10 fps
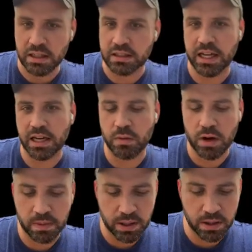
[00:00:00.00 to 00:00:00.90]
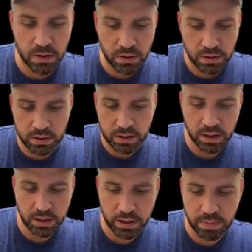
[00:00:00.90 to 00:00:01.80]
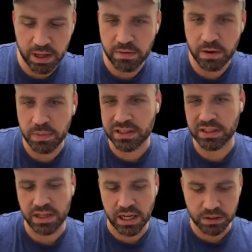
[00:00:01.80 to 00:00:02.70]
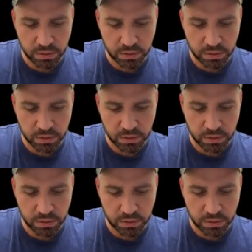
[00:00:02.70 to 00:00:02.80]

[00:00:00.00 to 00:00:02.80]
take quite a bit longer than Penveid, but still not too